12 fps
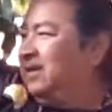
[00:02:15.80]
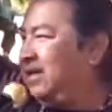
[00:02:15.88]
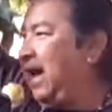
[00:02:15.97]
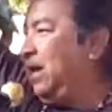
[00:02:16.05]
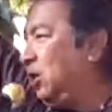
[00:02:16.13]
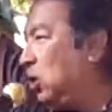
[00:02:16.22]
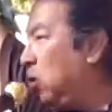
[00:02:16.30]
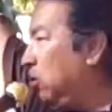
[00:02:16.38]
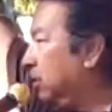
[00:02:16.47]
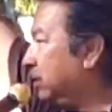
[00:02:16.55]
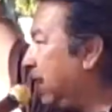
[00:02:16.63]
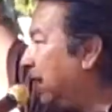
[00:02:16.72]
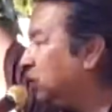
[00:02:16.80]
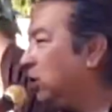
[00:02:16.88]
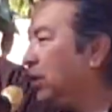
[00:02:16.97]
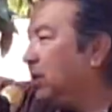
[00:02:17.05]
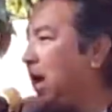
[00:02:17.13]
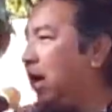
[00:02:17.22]
Yeah, Nicola is
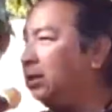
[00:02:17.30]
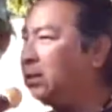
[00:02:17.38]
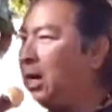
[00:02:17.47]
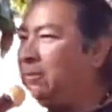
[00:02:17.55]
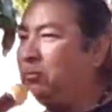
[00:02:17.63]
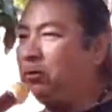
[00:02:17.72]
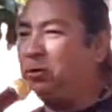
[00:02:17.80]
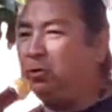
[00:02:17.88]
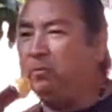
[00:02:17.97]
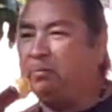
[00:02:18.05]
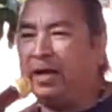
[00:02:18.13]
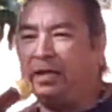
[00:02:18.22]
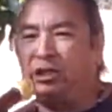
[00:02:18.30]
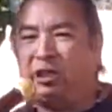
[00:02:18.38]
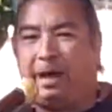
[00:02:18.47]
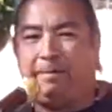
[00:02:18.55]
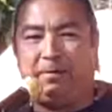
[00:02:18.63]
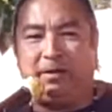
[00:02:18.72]
actually a 9-time world hoop dance
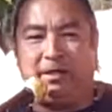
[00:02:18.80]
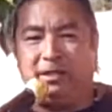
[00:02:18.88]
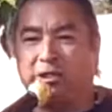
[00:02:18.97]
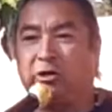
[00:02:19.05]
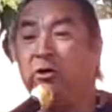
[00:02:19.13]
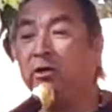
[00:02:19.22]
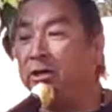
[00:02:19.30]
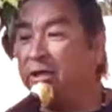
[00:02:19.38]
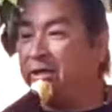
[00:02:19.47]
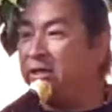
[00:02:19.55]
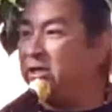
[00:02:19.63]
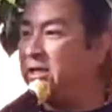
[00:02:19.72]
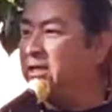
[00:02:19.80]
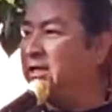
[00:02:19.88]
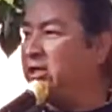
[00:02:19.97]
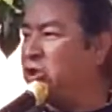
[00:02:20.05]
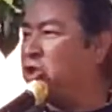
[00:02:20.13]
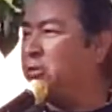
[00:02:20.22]
champion. He's currently
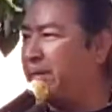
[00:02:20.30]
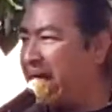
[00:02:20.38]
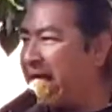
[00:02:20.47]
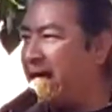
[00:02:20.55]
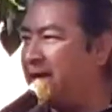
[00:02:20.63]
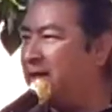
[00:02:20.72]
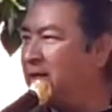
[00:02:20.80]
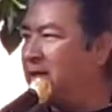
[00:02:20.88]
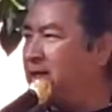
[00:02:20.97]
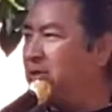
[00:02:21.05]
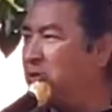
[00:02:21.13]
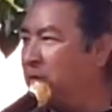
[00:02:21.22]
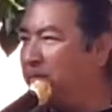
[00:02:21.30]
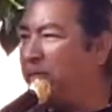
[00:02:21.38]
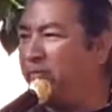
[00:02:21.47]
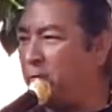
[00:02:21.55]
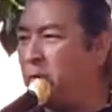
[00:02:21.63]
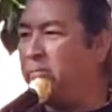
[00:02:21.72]
in Japan doing
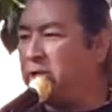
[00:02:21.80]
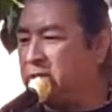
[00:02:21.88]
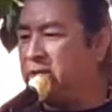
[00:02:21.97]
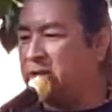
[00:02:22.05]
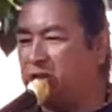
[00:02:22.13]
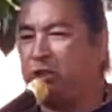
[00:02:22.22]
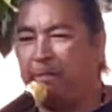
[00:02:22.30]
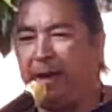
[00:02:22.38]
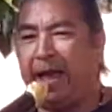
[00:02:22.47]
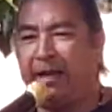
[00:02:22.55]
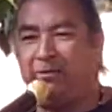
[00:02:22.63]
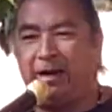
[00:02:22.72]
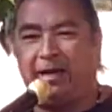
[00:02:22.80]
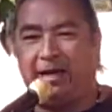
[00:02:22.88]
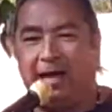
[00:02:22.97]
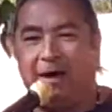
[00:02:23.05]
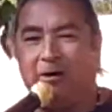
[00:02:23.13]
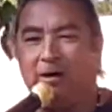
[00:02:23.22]
performances in Japan right
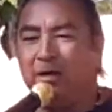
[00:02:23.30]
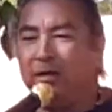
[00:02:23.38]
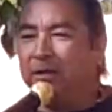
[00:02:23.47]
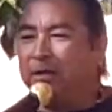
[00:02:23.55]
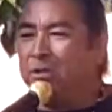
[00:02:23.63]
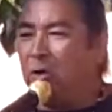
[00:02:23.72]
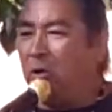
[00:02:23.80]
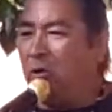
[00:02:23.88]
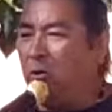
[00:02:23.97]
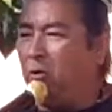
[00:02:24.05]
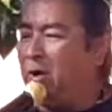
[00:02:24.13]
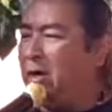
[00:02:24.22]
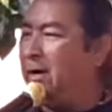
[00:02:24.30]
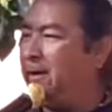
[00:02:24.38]
now. So,